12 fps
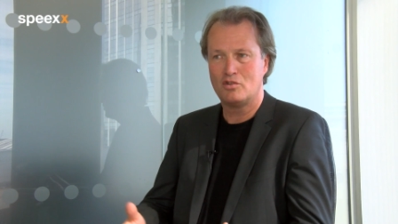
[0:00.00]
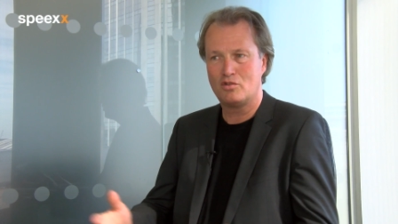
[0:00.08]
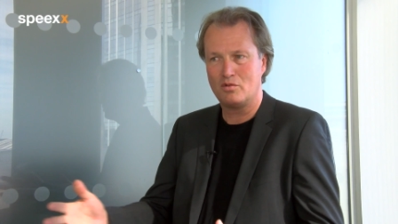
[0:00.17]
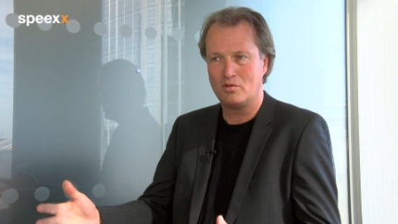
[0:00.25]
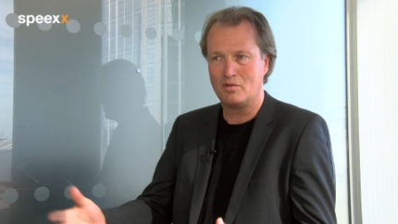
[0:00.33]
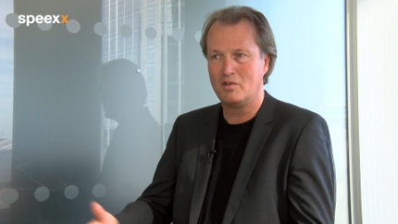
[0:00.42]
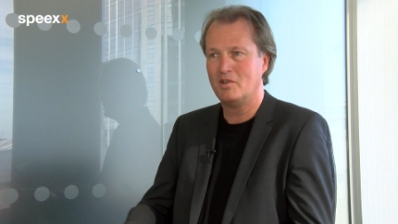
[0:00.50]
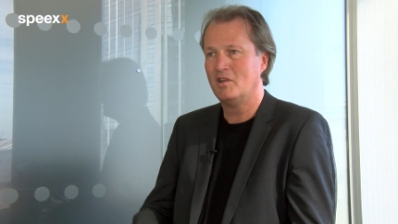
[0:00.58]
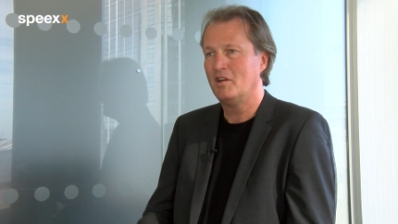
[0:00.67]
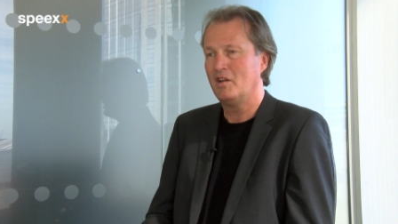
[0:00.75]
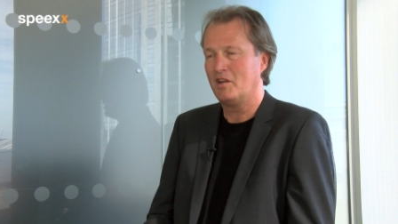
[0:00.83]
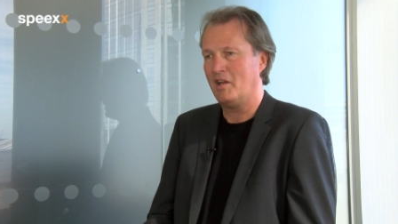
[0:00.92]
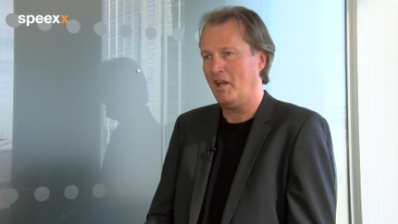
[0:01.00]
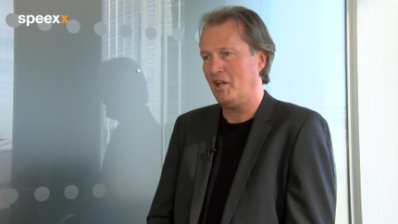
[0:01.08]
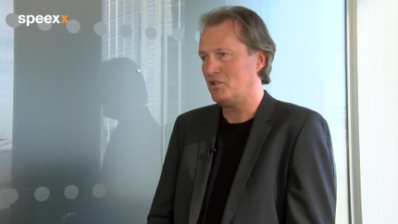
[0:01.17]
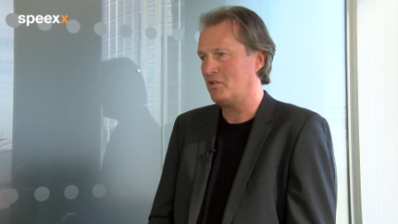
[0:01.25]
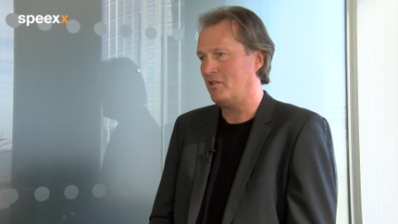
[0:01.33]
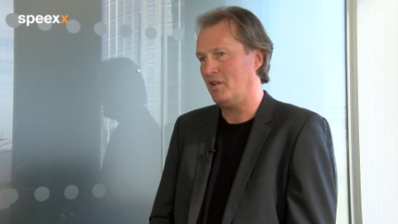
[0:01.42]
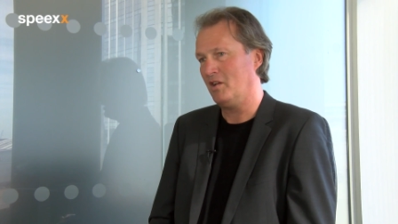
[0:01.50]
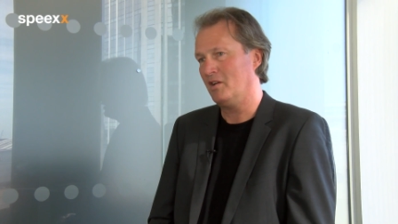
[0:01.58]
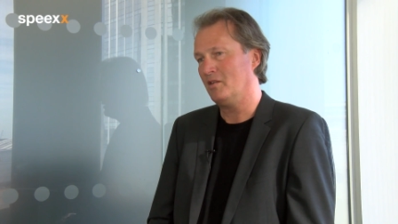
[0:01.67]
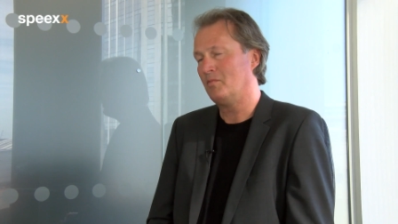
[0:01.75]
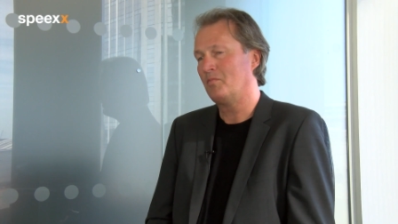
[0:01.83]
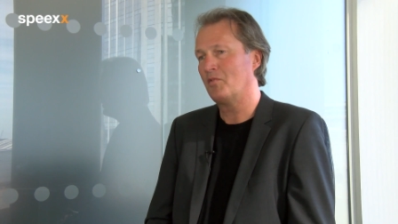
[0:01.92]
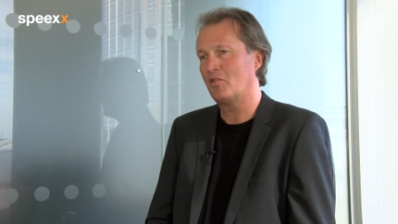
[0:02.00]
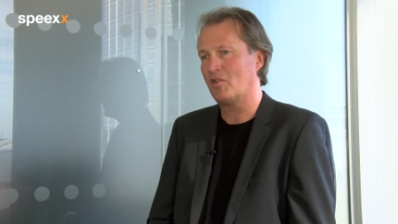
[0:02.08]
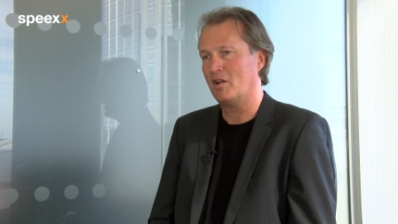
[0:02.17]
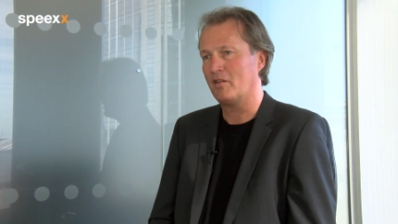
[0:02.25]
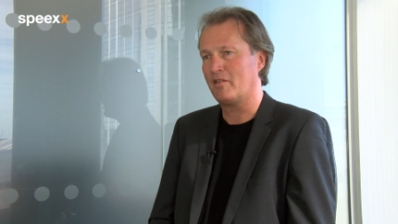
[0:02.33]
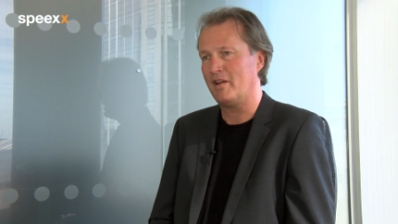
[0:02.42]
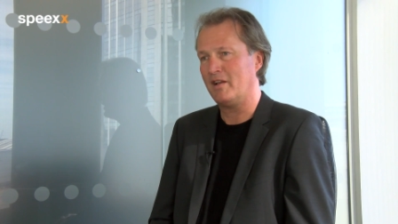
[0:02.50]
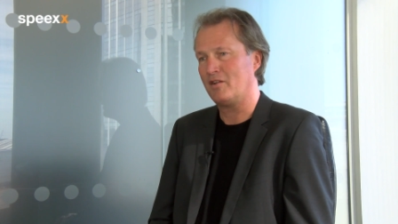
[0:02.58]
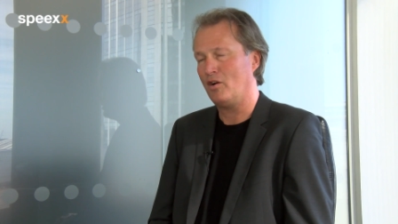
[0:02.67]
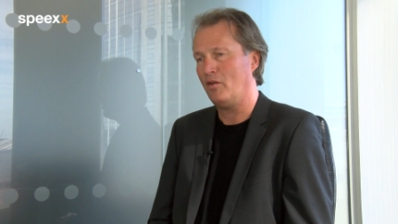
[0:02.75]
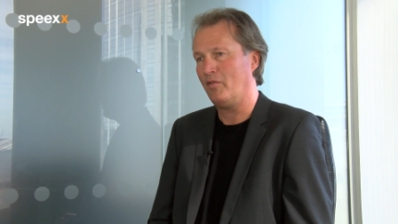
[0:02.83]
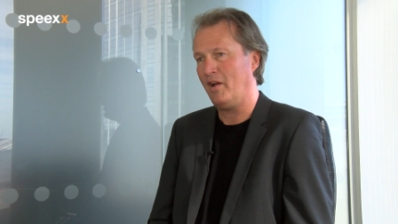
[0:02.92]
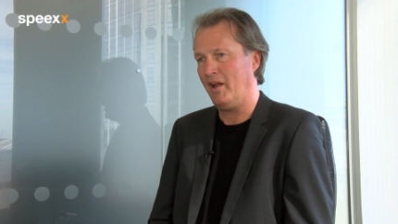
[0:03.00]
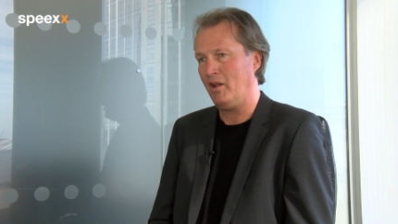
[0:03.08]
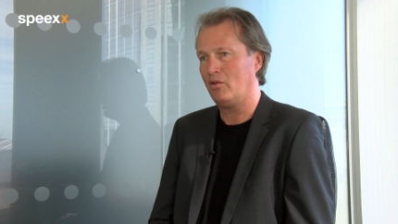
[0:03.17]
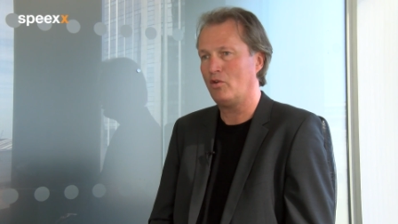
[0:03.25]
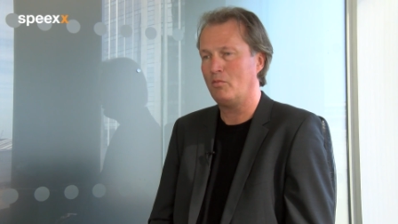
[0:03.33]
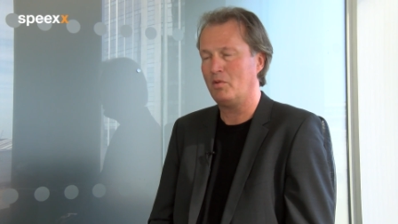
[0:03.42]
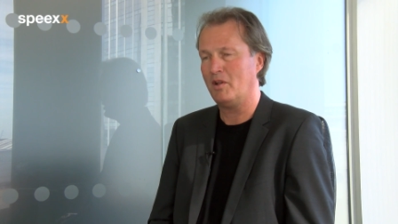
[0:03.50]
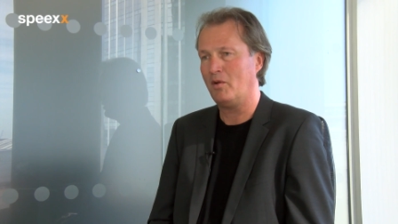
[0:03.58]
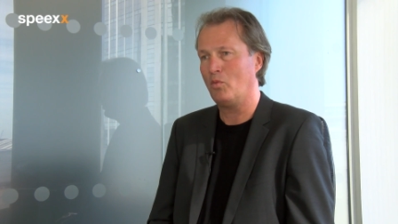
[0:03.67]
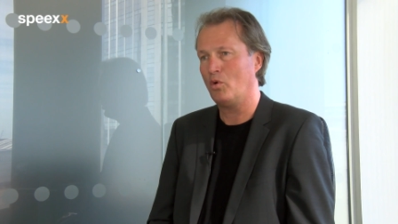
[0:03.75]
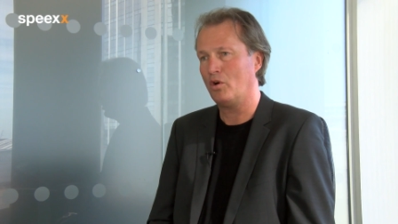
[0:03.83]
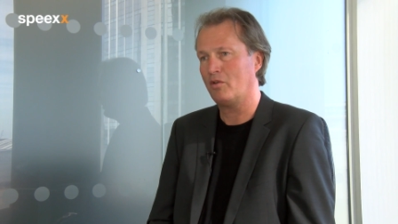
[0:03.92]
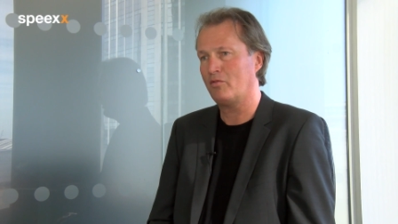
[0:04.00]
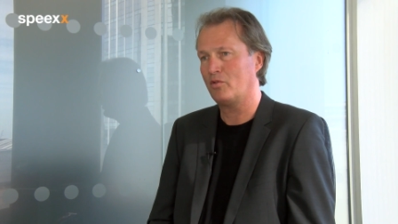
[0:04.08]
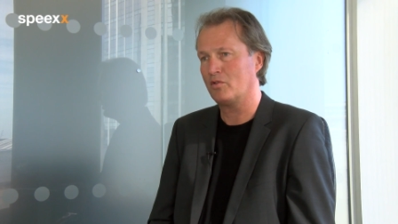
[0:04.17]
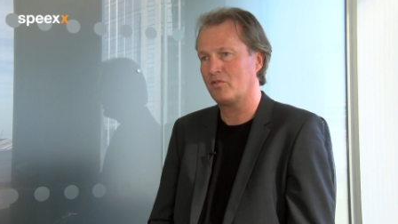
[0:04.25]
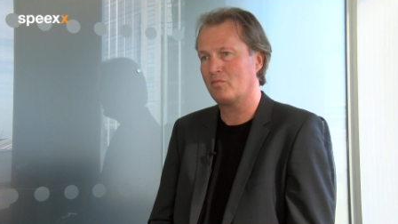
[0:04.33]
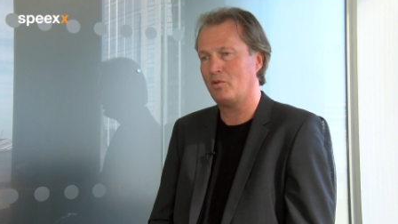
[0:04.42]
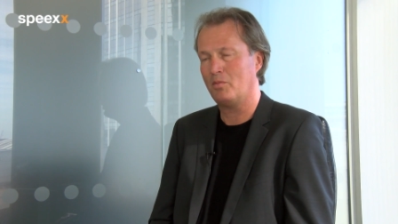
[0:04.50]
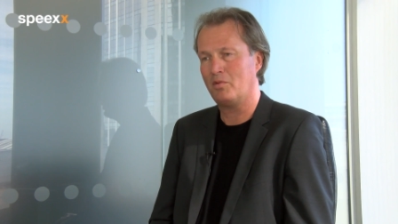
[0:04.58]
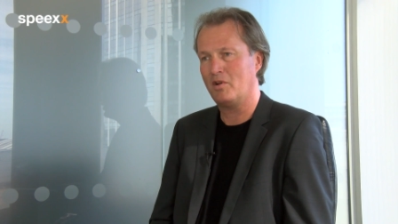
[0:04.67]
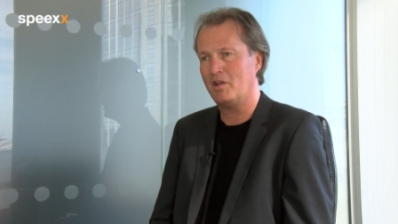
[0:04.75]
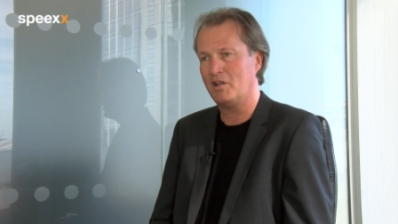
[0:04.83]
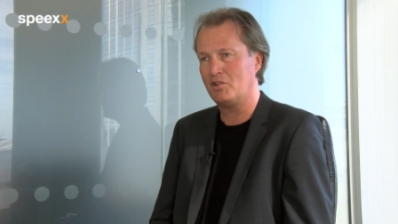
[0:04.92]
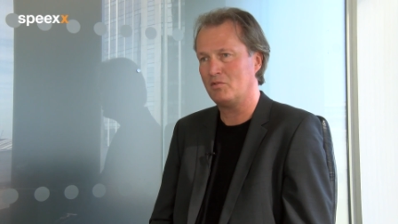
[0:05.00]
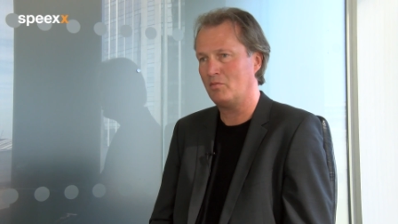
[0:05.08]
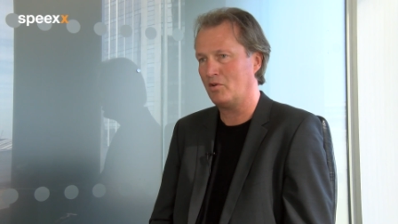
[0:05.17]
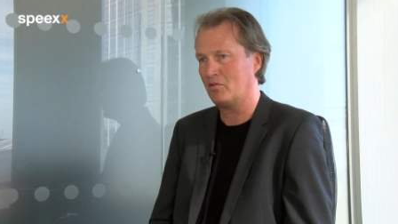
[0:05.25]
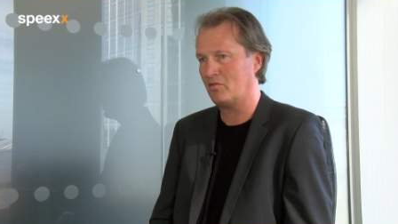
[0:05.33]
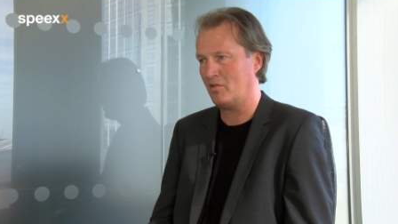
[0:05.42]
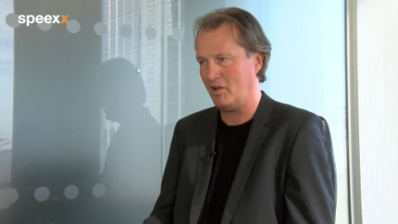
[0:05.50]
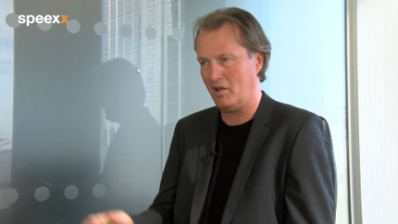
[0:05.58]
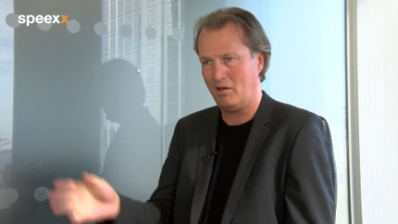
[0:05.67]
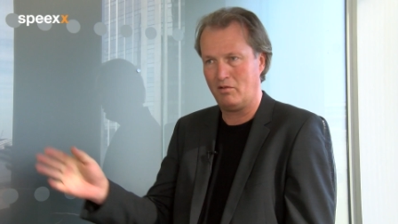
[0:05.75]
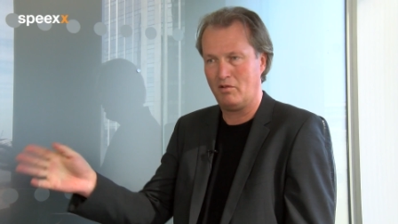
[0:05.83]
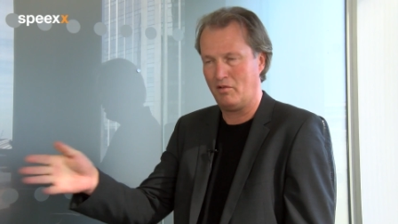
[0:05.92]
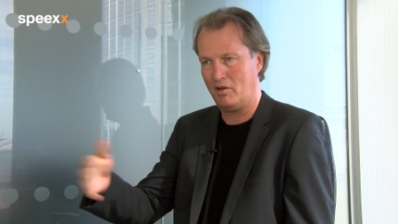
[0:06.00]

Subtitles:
to gauge the skill set of a complete workforce population because they're